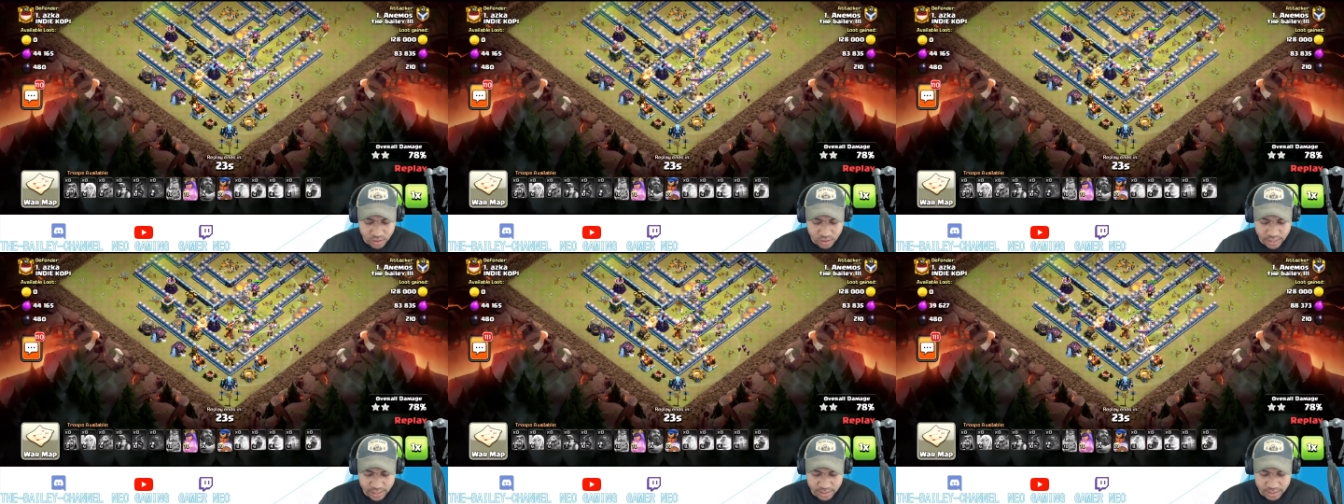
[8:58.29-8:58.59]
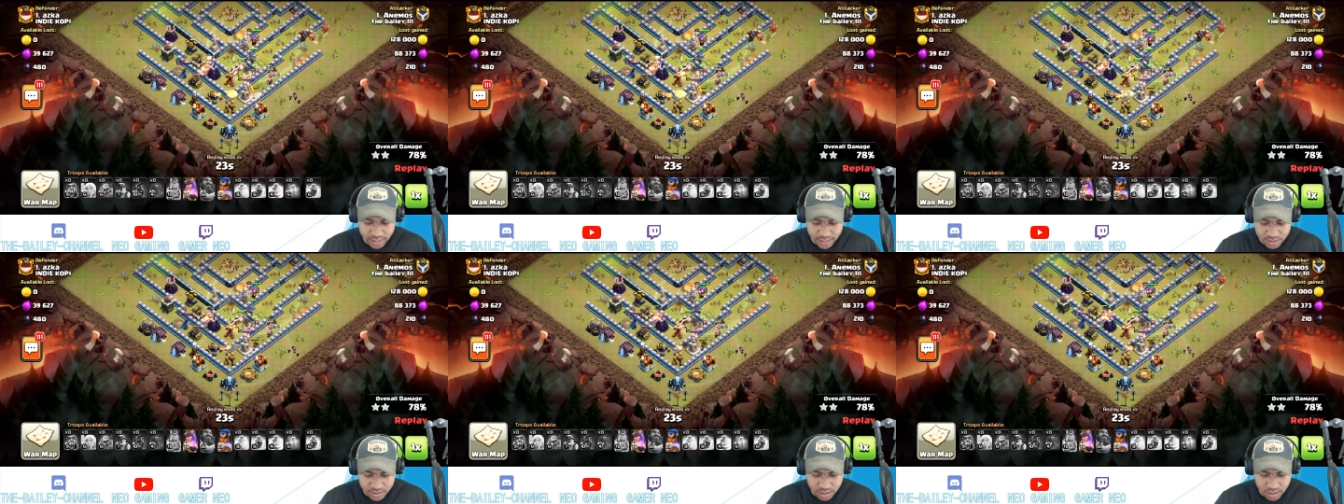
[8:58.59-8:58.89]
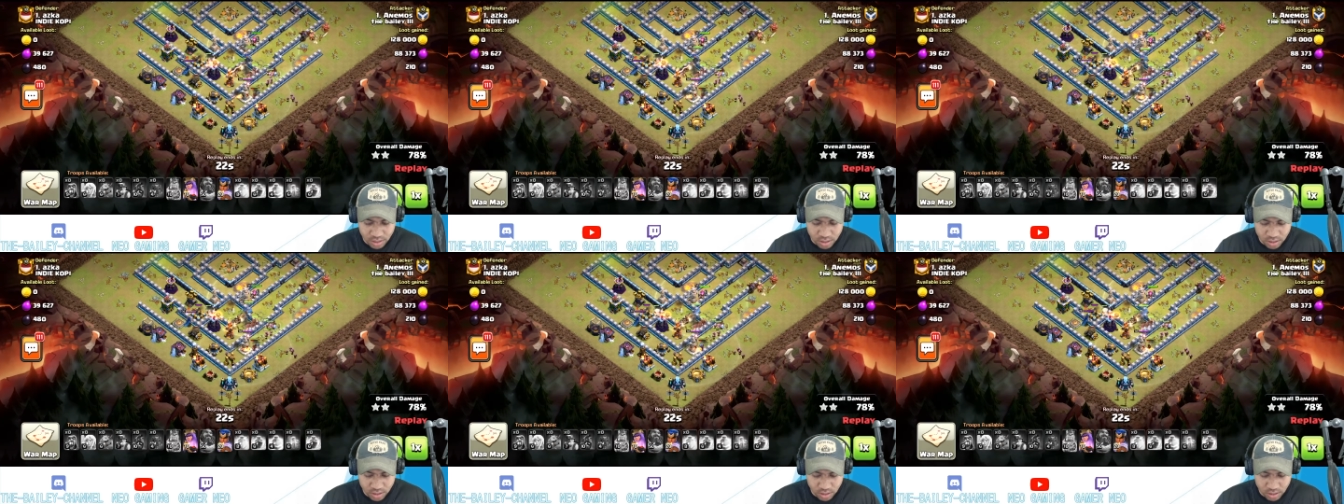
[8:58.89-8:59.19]
It doesn't
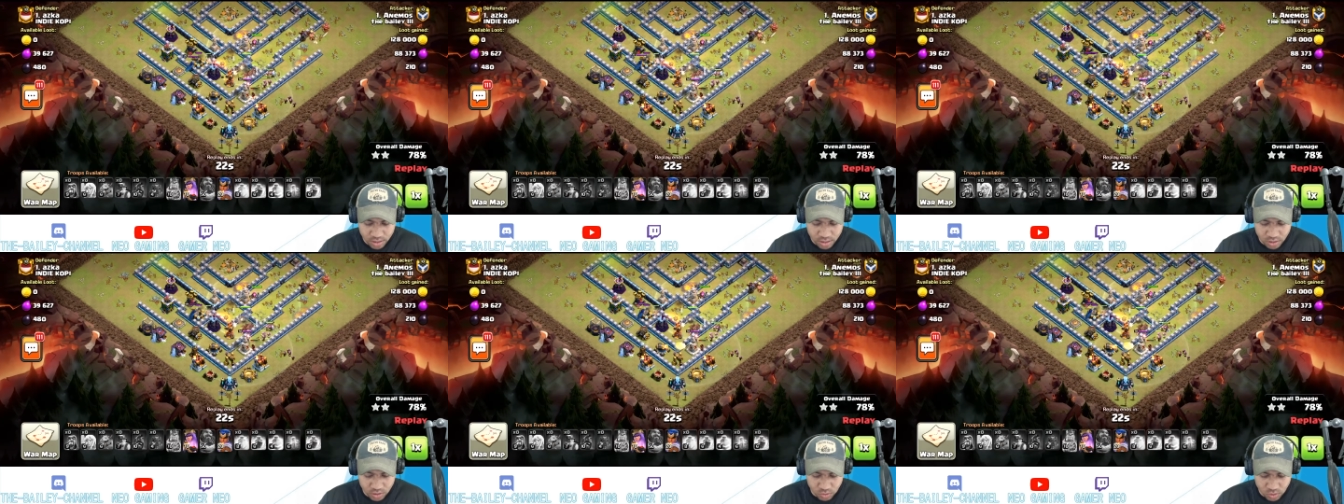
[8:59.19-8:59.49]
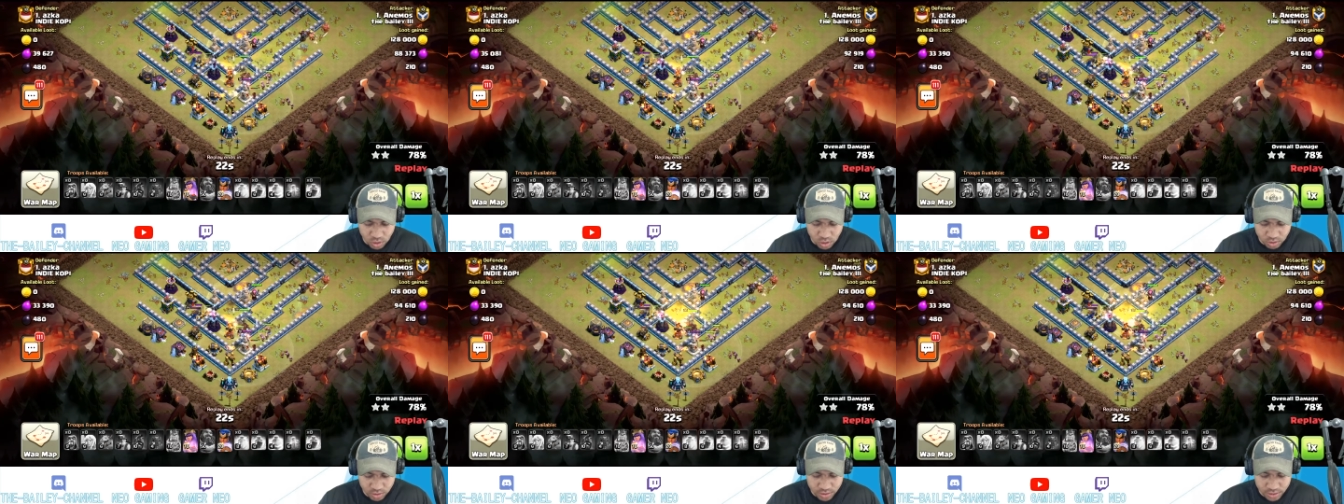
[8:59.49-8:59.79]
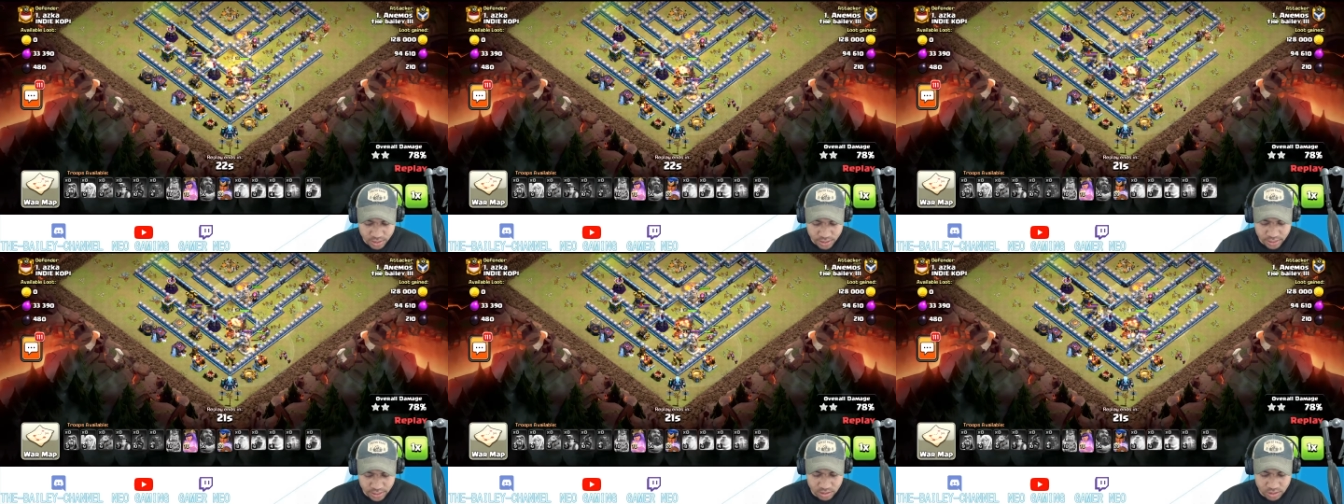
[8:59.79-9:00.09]
lock onto the
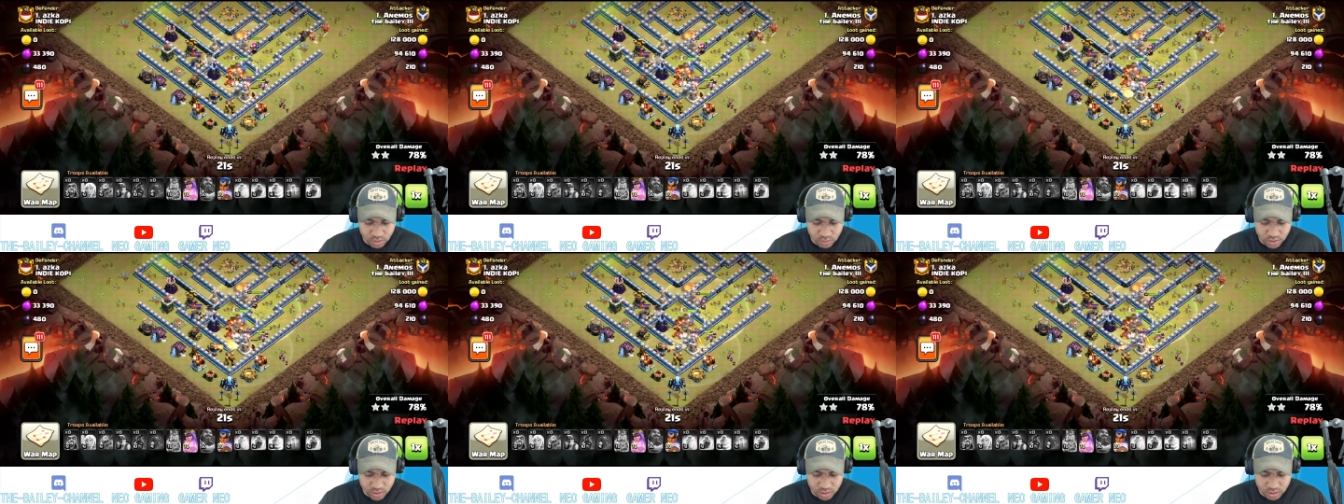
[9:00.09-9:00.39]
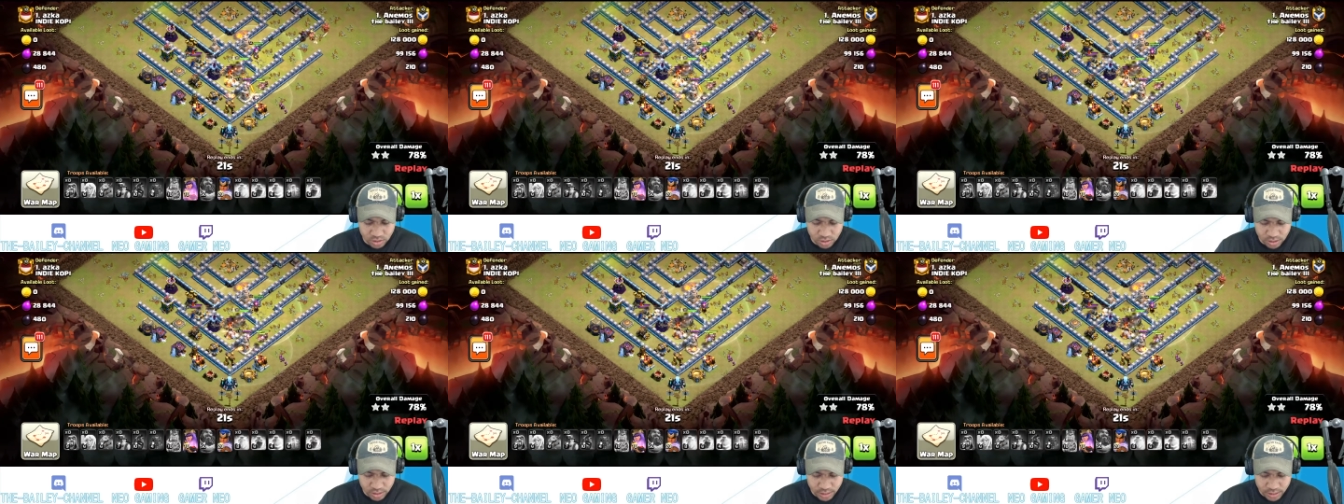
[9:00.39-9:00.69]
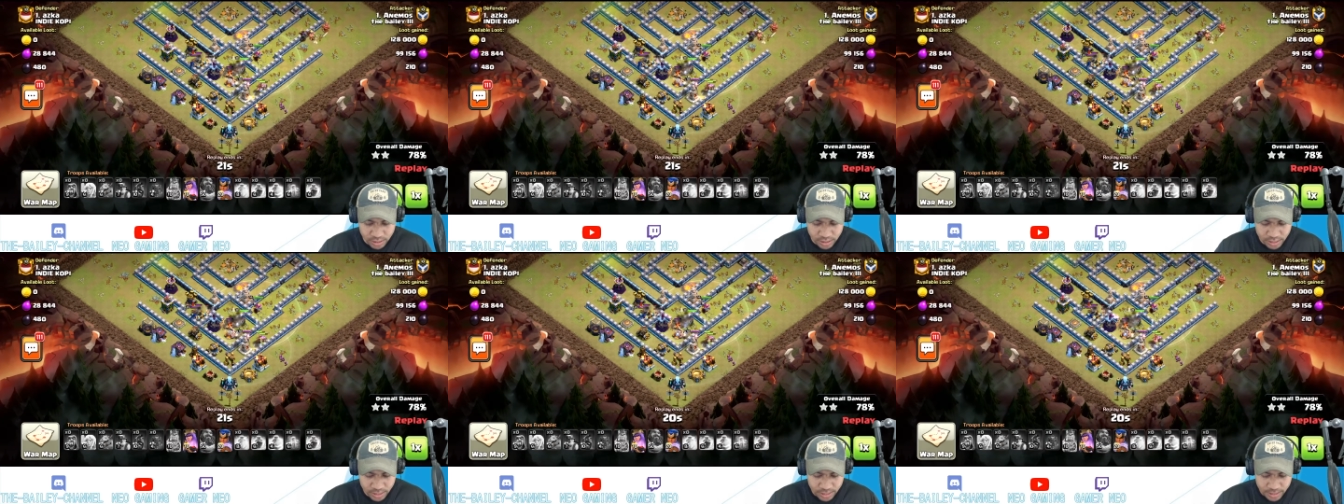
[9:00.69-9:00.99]
RC, so he's good.